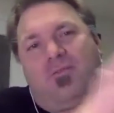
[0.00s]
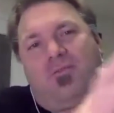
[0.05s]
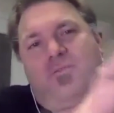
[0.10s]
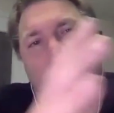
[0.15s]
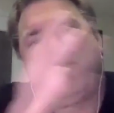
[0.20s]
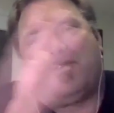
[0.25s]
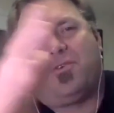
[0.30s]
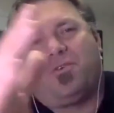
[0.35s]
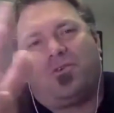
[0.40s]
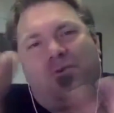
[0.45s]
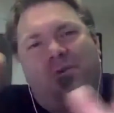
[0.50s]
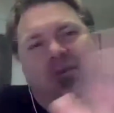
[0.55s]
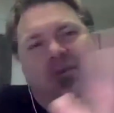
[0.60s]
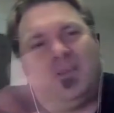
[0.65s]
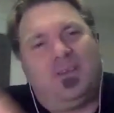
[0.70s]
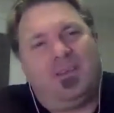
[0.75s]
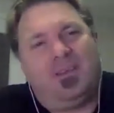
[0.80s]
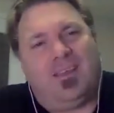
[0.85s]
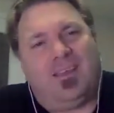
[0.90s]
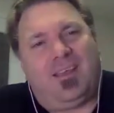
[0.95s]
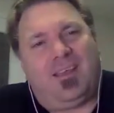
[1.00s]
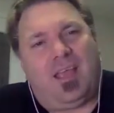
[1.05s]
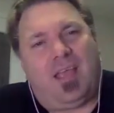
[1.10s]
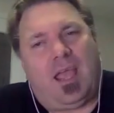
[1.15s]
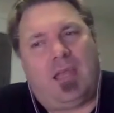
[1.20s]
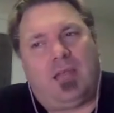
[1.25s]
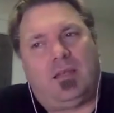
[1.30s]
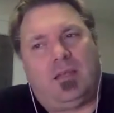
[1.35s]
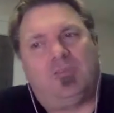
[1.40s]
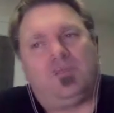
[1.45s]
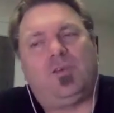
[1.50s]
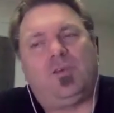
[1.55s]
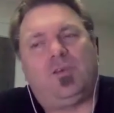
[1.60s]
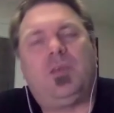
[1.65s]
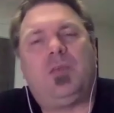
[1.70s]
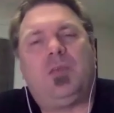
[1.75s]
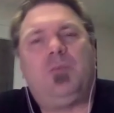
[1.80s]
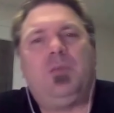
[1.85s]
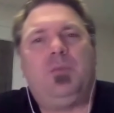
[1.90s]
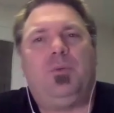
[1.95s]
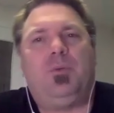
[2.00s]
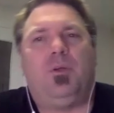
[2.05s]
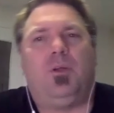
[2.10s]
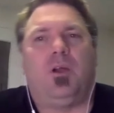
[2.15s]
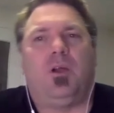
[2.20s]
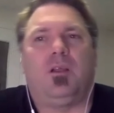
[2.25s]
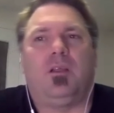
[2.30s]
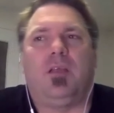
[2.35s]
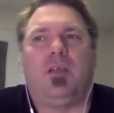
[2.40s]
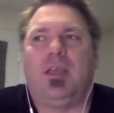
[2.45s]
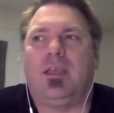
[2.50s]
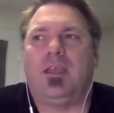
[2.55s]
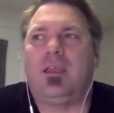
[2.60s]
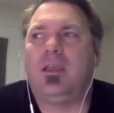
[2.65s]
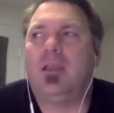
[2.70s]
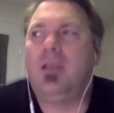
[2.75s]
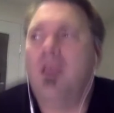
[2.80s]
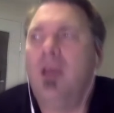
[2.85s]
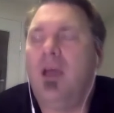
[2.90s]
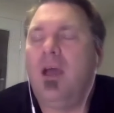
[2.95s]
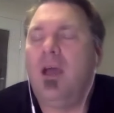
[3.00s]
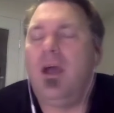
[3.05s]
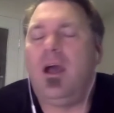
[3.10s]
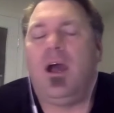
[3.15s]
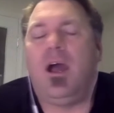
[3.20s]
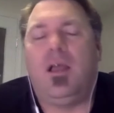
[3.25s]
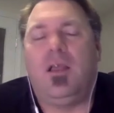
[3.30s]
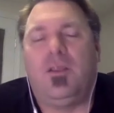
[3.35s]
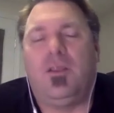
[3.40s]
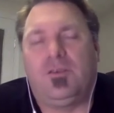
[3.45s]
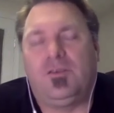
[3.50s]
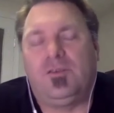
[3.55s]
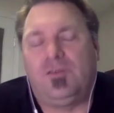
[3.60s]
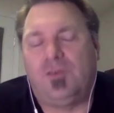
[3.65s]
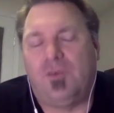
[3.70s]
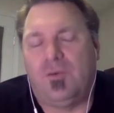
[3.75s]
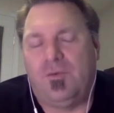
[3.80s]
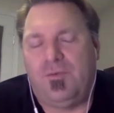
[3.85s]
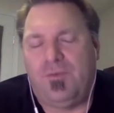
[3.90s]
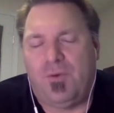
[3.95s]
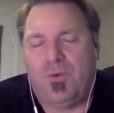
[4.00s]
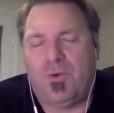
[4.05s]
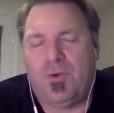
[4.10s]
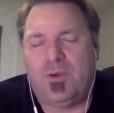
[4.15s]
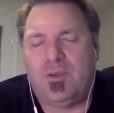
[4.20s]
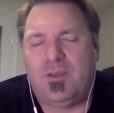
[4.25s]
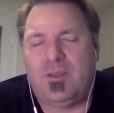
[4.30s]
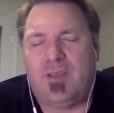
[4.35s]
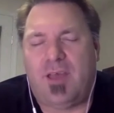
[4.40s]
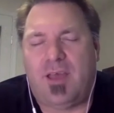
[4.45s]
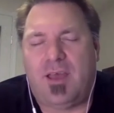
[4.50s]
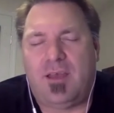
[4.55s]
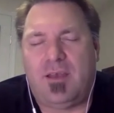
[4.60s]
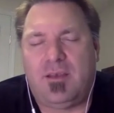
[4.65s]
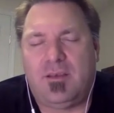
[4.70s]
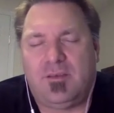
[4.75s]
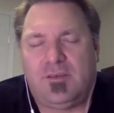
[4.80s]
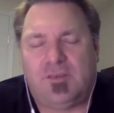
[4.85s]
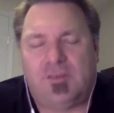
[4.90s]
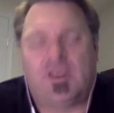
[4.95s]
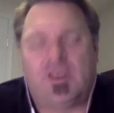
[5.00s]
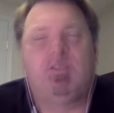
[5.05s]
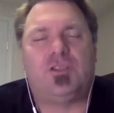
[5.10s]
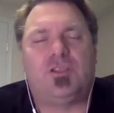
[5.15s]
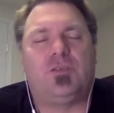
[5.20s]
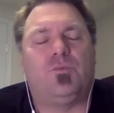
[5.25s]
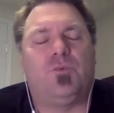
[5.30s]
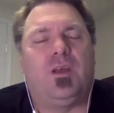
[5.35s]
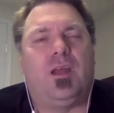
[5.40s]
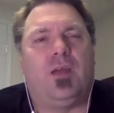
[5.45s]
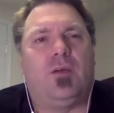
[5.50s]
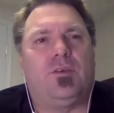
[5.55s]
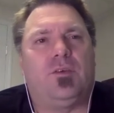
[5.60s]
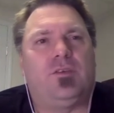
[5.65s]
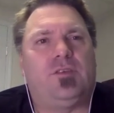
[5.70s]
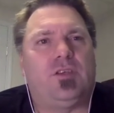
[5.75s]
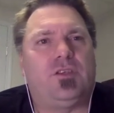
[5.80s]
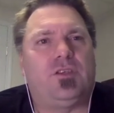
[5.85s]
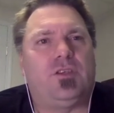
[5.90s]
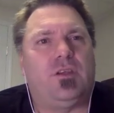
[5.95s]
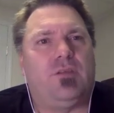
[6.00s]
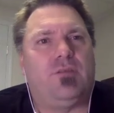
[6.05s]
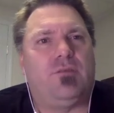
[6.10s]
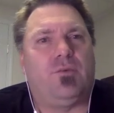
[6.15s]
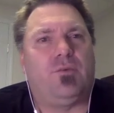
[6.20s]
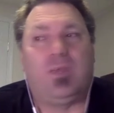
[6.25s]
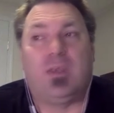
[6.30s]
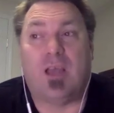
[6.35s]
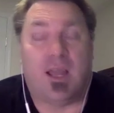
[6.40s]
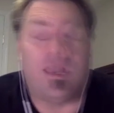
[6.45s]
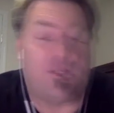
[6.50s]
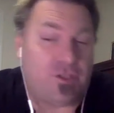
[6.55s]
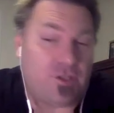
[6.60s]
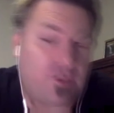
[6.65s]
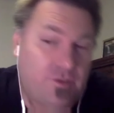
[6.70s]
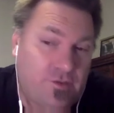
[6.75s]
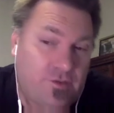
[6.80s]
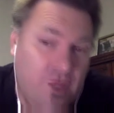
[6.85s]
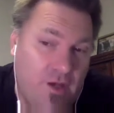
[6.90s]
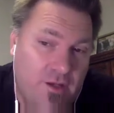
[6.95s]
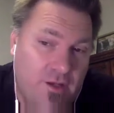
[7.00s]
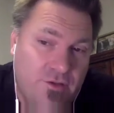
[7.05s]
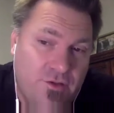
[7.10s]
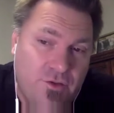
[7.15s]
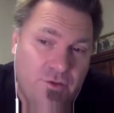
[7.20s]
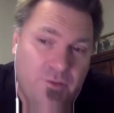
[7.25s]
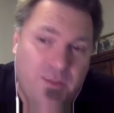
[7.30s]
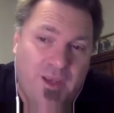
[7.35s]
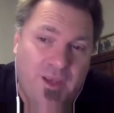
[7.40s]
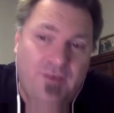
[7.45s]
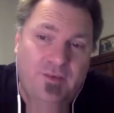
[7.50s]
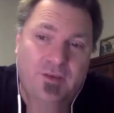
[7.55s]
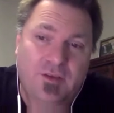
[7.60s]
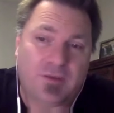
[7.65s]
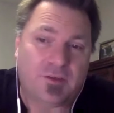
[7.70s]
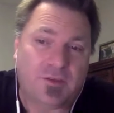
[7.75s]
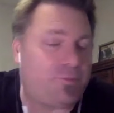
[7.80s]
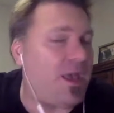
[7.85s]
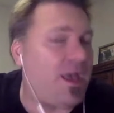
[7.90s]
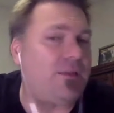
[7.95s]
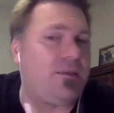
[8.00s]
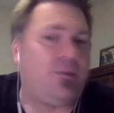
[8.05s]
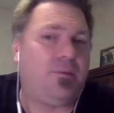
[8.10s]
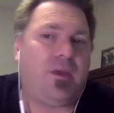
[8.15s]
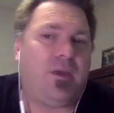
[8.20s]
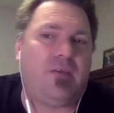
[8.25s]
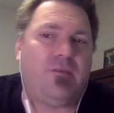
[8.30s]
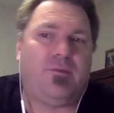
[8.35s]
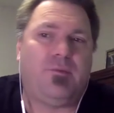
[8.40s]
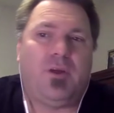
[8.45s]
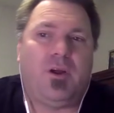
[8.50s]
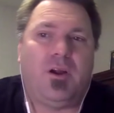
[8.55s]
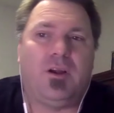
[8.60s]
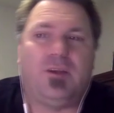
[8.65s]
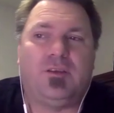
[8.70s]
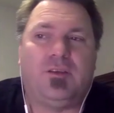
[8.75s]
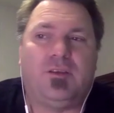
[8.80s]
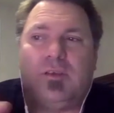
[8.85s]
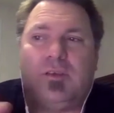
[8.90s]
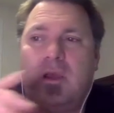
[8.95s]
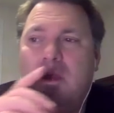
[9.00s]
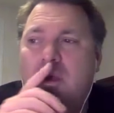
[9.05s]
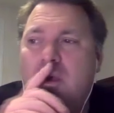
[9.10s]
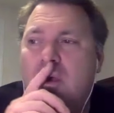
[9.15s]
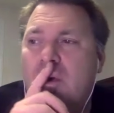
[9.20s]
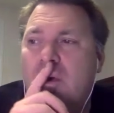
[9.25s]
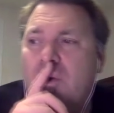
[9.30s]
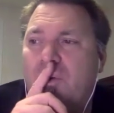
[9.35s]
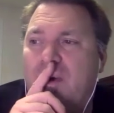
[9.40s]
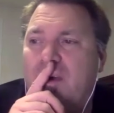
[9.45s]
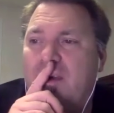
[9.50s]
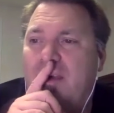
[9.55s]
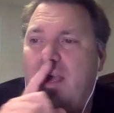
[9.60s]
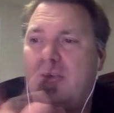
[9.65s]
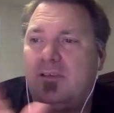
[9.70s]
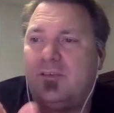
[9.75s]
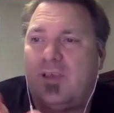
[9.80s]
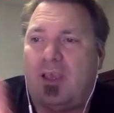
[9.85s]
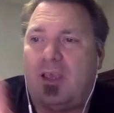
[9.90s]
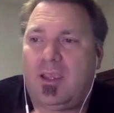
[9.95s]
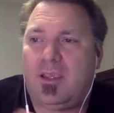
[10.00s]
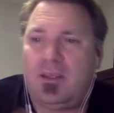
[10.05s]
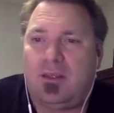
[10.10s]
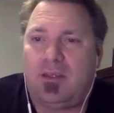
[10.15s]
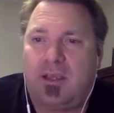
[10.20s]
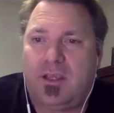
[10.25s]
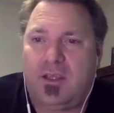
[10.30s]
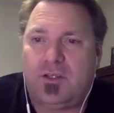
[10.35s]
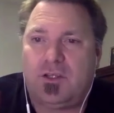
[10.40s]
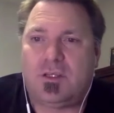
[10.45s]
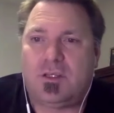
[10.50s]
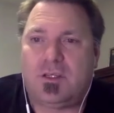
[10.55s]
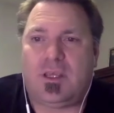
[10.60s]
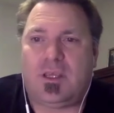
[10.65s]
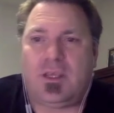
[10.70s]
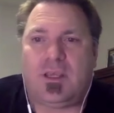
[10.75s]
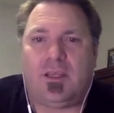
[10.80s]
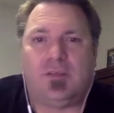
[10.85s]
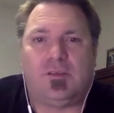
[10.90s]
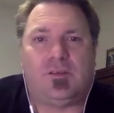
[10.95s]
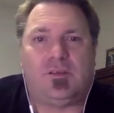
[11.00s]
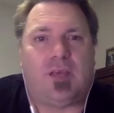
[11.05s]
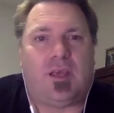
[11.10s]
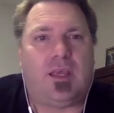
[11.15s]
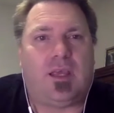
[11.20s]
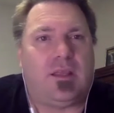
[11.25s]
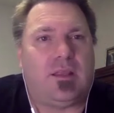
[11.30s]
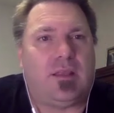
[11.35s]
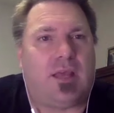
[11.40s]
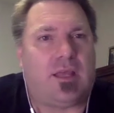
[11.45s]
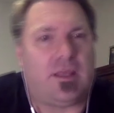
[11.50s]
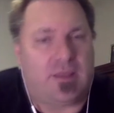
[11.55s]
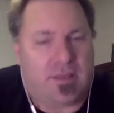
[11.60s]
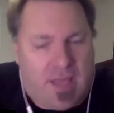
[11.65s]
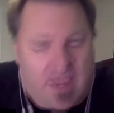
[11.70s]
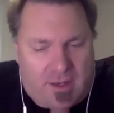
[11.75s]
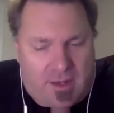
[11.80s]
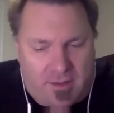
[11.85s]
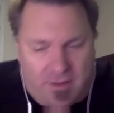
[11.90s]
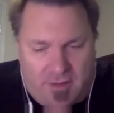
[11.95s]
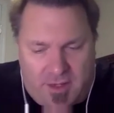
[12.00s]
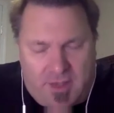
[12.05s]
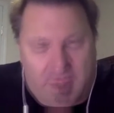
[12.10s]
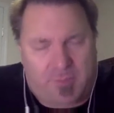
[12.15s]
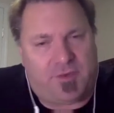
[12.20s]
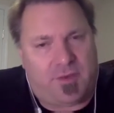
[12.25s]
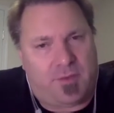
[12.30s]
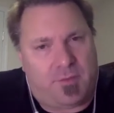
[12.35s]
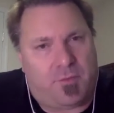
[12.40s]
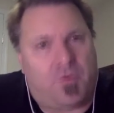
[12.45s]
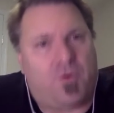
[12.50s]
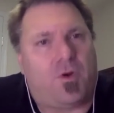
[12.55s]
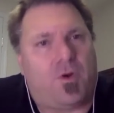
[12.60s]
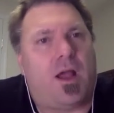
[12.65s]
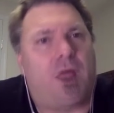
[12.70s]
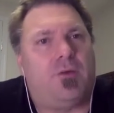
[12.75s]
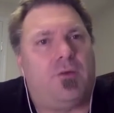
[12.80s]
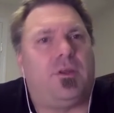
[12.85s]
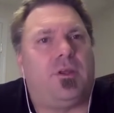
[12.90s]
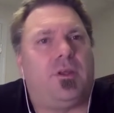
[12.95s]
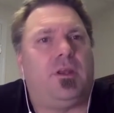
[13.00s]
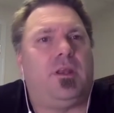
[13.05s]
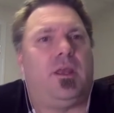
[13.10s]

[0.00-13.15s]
through. And so many people are like, I look so forward to that 1 hour session every week. I just got 2 messages back to back from artists One has ADHD, and saying that keeps them grounded